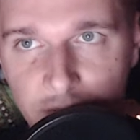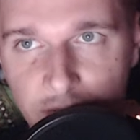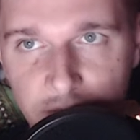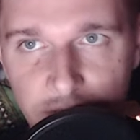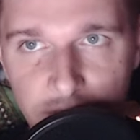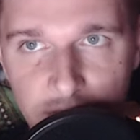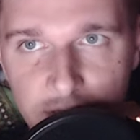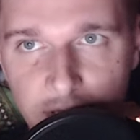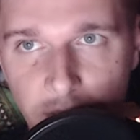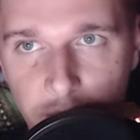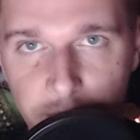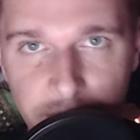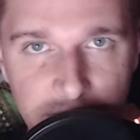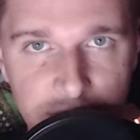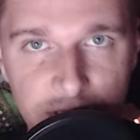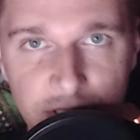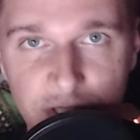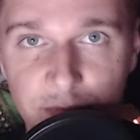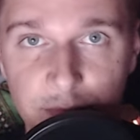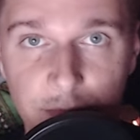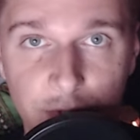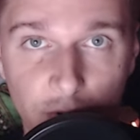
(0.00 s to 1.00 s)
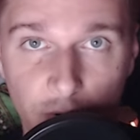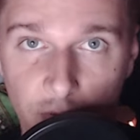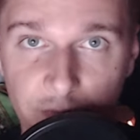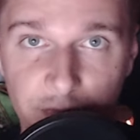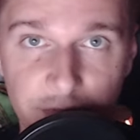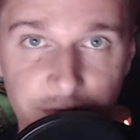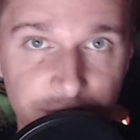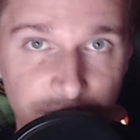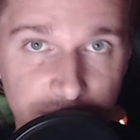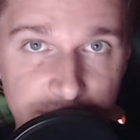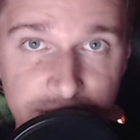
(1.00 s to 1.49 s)
thing that pisses me off,
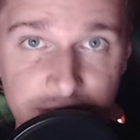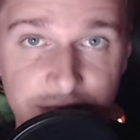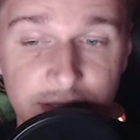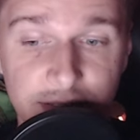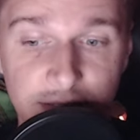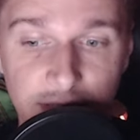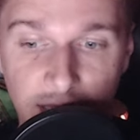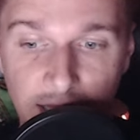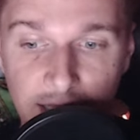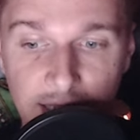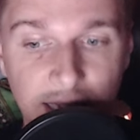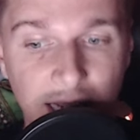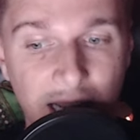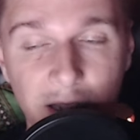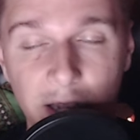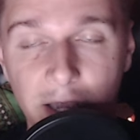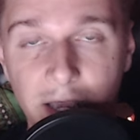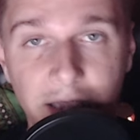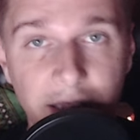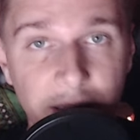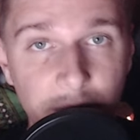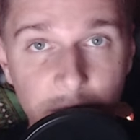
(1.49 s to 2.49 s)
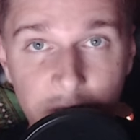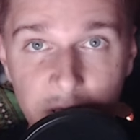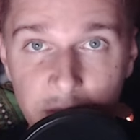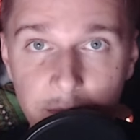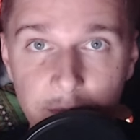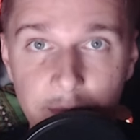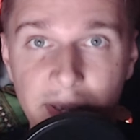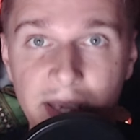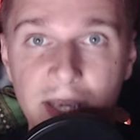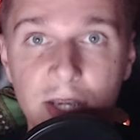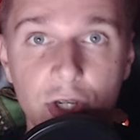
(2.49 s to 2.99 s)
if anything. Like, I am
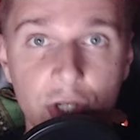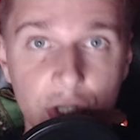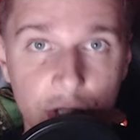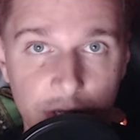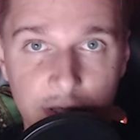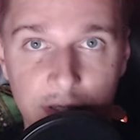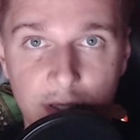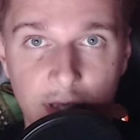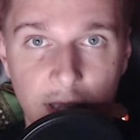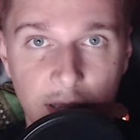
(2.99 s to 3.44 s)
impatient.